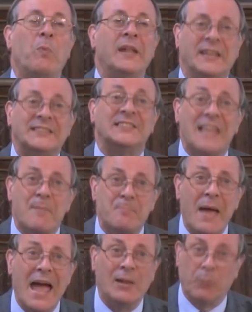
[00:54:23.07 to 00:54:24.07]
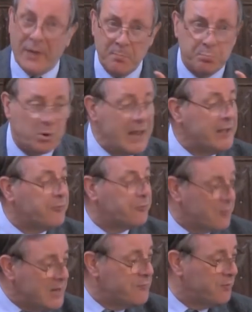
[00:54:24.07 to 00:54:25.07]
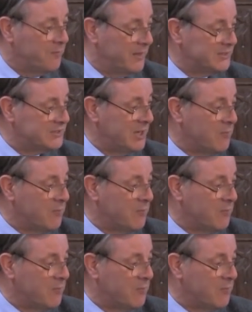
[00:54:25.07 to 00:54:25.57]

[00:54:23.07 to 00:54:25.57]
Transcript: it isn't that bad. We can break free from this.